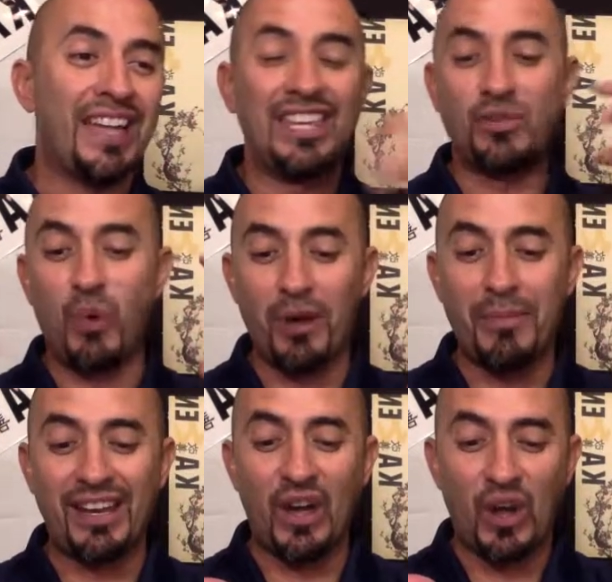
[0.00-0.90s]
These one
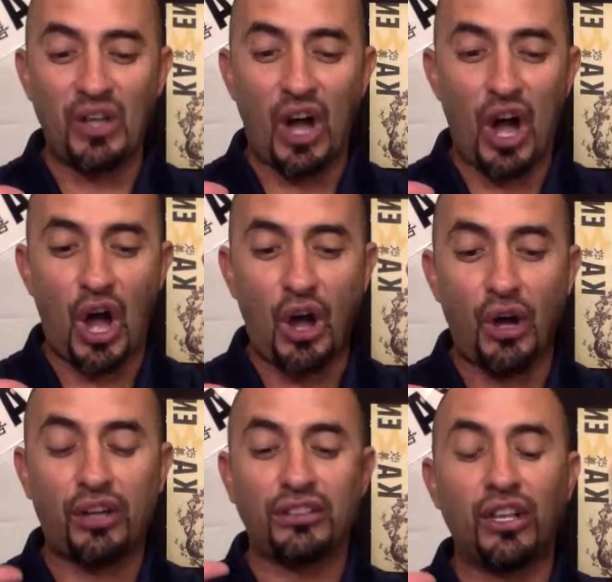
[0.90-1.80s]
minute uh,
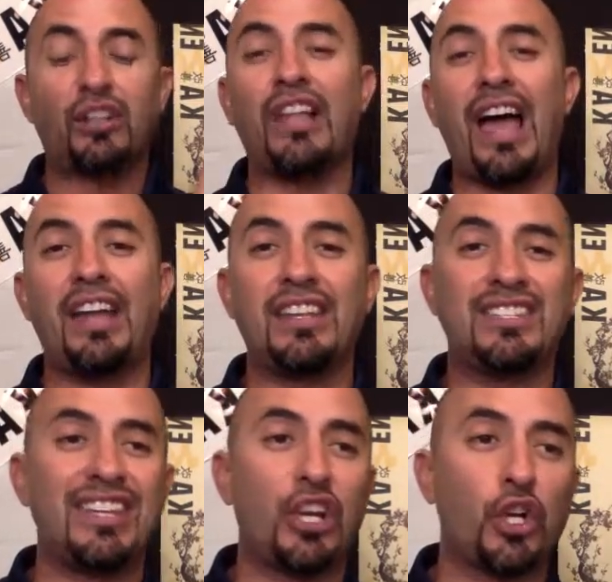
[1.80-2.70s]
hook, hook, line, and
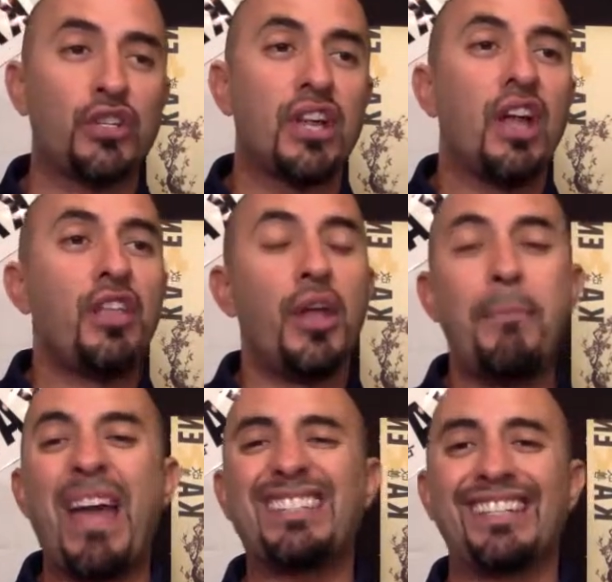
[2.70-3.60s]
sinkers, they're
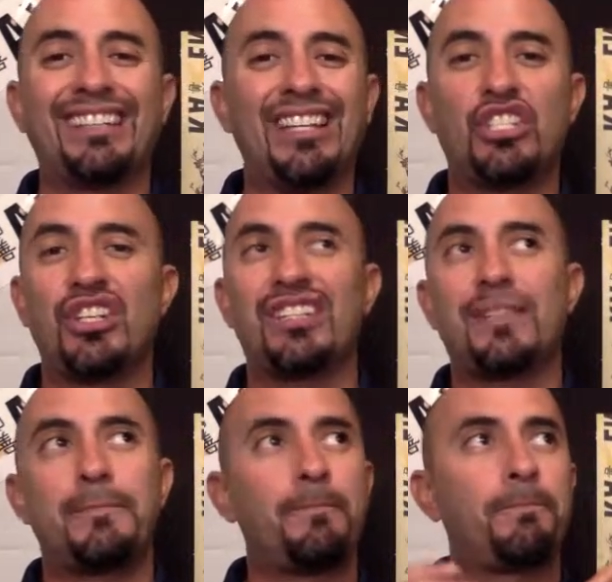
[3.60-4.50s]
basically
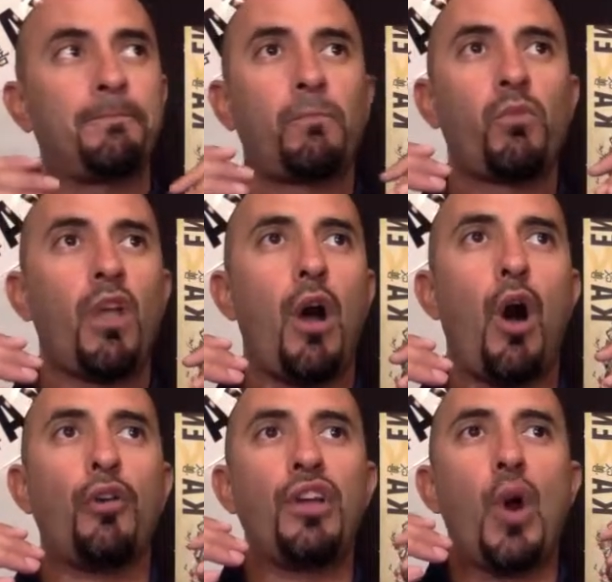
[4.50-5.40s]
just
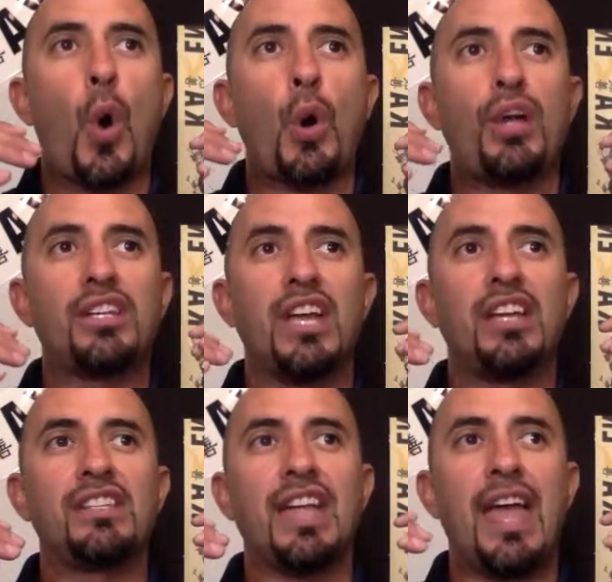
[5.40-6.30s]
all they are is,
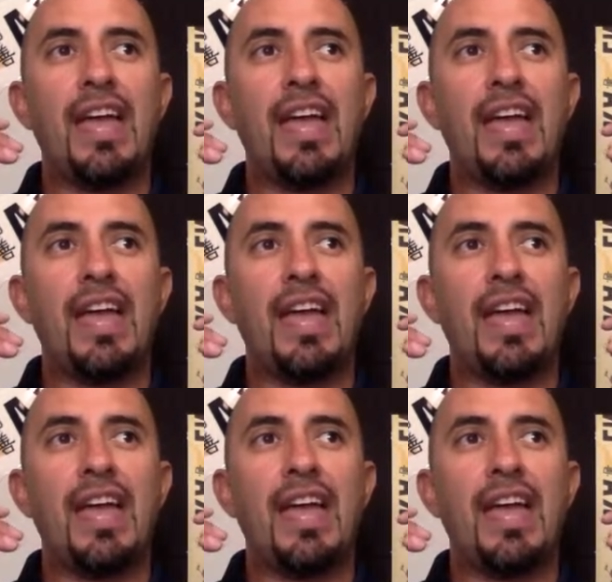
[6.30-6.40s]
is